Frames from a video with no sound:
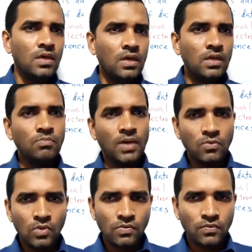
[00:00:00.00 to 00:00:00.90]
in
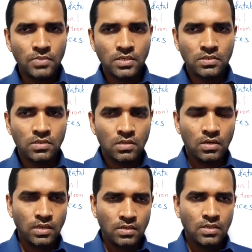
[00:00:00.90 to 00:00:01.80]
manual format,
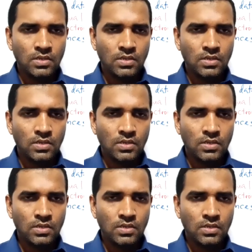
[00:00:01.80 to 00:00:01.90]
right?